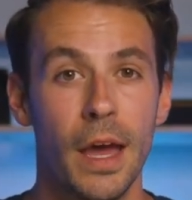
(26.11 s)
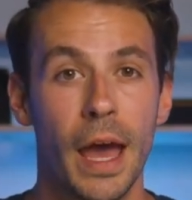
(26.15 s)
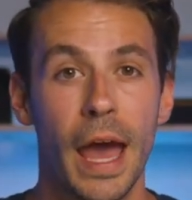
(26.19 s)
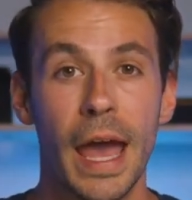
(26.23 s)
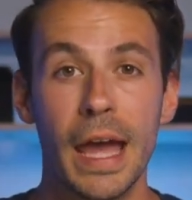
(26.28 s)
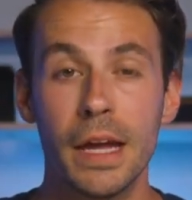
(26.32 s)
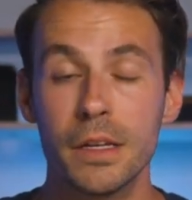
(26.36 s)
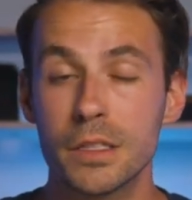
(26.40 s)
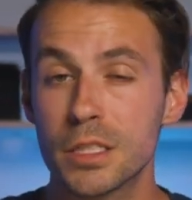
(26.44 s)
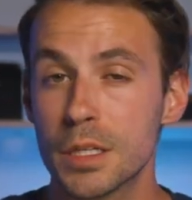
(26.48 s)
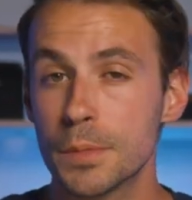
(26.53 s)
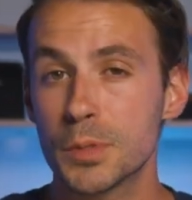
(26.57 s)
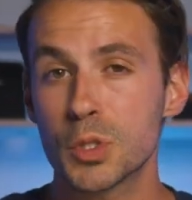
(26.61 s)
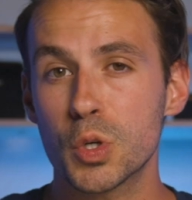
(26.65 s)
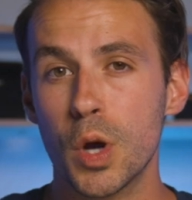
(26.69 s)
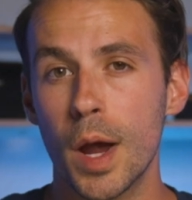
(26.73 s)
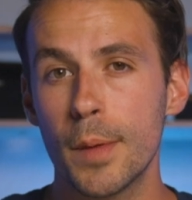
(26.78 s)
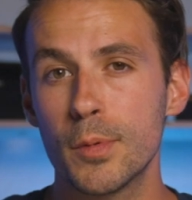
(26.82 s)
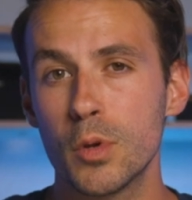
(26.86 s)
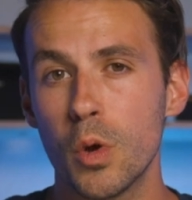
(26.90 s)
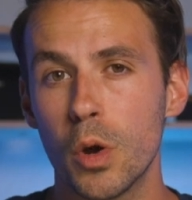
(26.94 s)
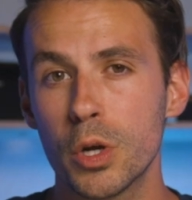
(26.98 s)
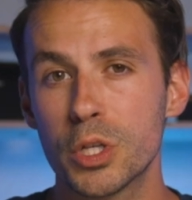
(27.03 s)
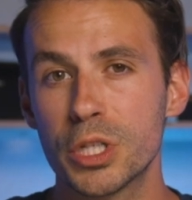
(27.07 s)
and
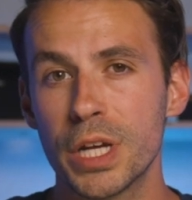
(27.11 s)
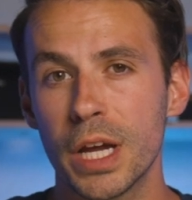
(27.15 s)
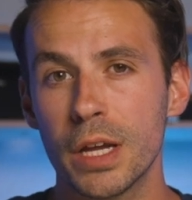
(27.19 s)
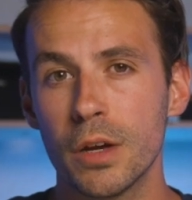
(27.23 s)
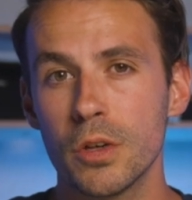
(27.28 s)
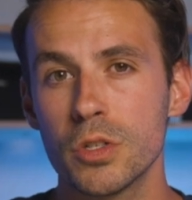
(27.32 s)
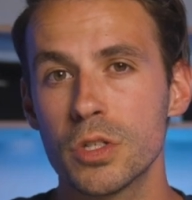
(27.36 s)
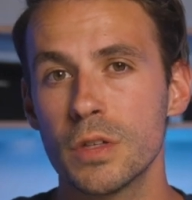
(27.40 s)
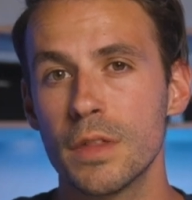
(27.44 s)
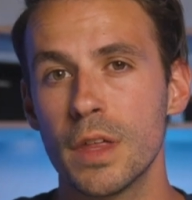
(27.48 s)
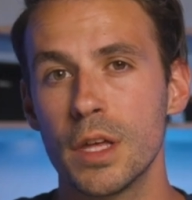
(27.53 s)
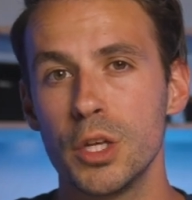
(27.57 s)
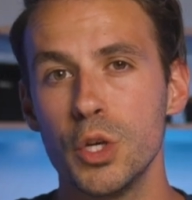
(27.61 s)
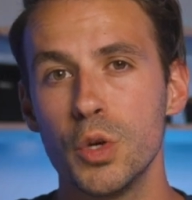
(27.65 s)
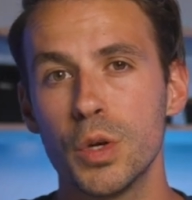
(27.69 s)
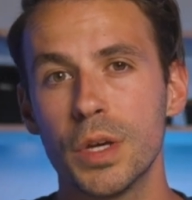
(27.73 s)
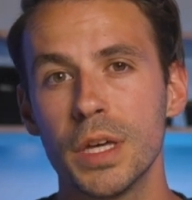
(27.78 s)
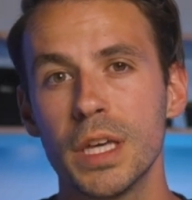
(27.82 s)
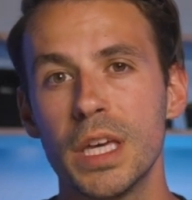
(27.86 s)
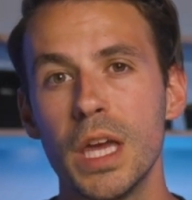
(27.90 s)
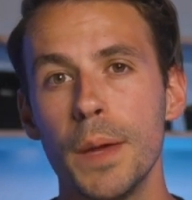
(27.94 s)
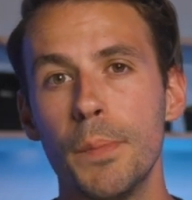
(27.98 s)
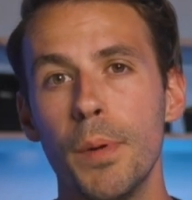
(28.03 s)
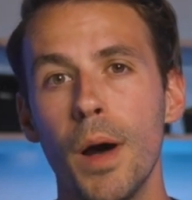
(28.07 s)
subscribe to our channel so that you can
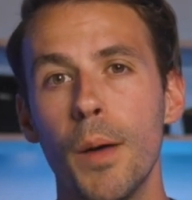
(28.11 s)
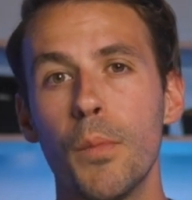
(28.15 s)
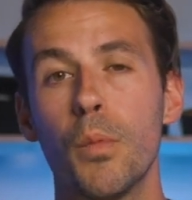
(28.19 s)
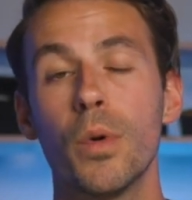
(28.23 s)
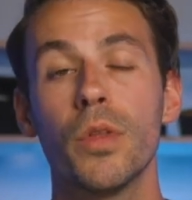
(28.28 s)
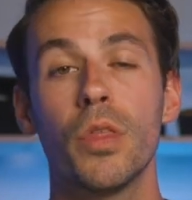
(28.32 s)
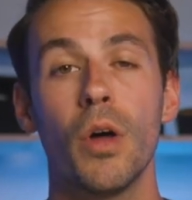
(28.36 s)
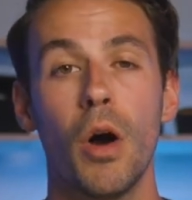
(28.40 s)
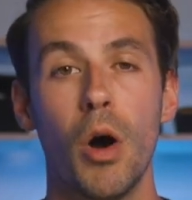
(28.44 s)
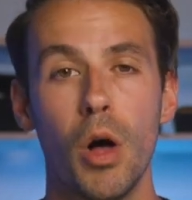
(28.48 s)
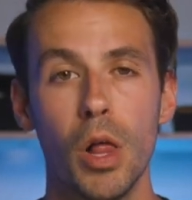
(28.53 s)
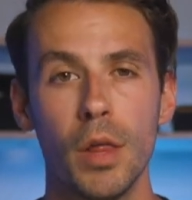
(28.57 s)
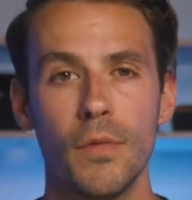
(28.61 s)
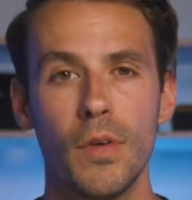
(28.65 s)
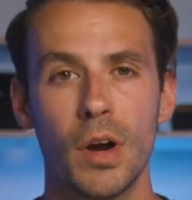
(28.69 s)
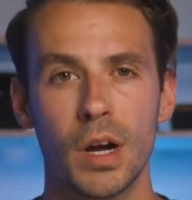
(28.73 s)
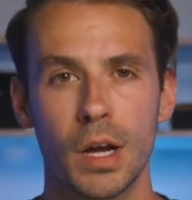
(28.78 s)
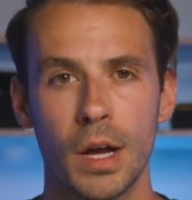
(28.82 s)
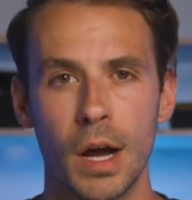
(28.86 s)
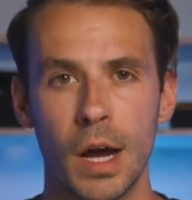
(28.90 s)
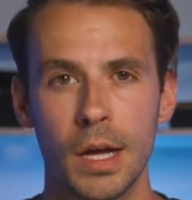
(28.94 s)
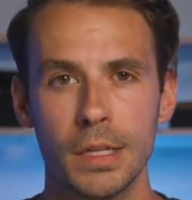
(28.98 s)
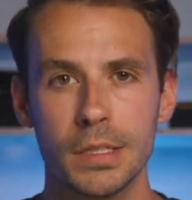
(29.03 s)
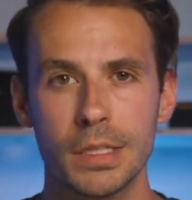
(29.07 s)
keep up with all of our
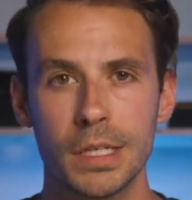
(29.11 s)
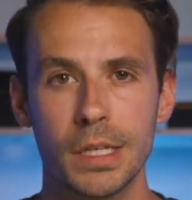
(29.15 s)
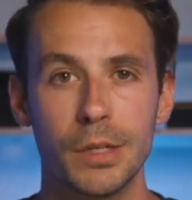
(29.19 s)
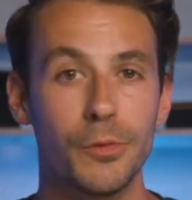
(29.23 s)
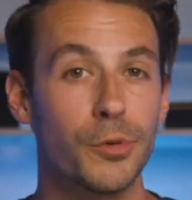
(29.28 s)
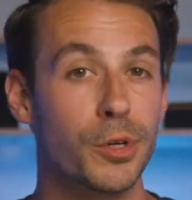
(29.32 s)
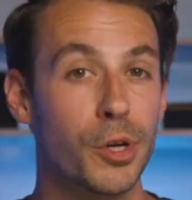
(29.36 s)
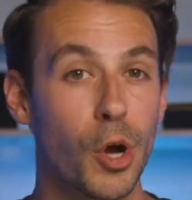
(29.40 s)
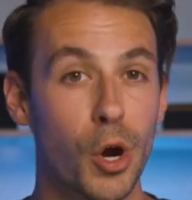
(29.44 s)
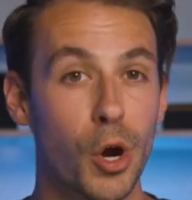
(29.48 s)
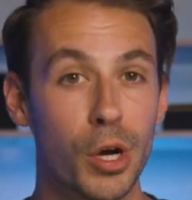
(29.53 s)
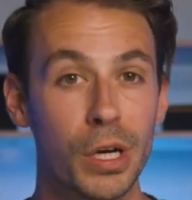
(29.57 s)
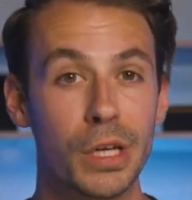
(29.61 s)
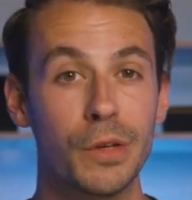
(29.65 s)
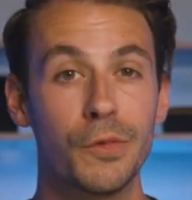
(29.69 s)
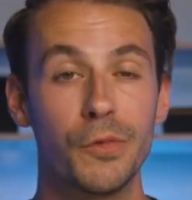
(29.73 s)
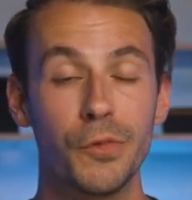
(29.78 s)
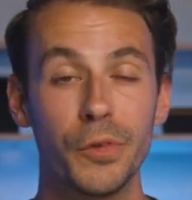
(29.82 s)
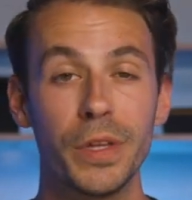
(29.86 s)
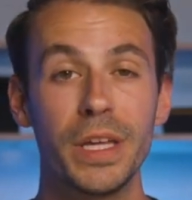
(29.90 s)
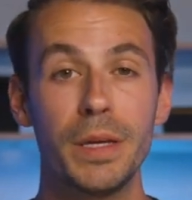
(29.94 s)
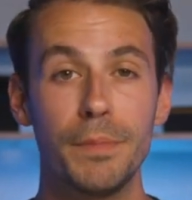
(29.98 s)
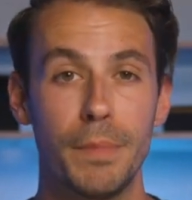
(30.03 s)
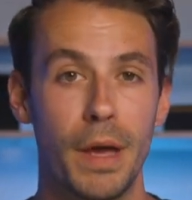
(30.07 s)
content regarding
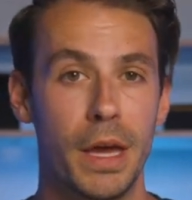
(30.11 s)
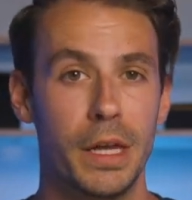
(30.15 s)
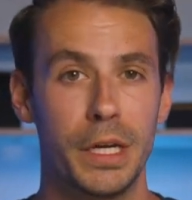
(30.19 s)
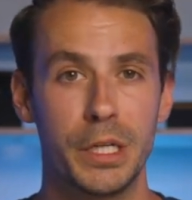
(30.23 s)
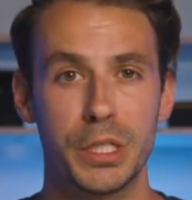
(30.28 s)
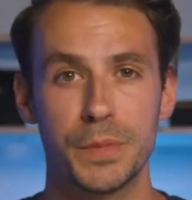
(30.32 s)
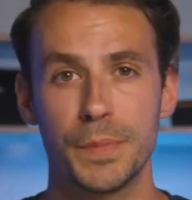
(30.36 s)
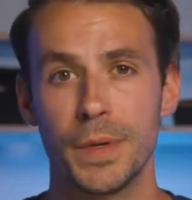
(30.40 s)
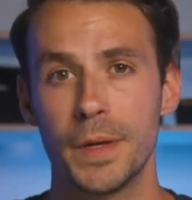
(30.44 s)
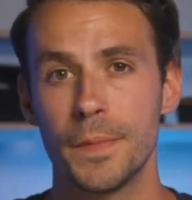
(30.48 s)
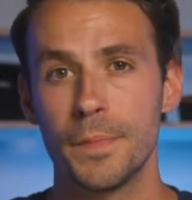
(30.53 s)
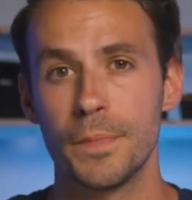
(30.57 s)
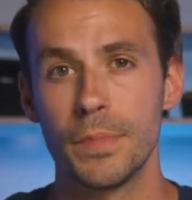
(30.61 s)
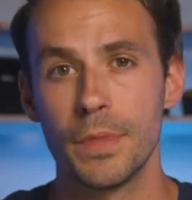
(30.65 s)
fleet management.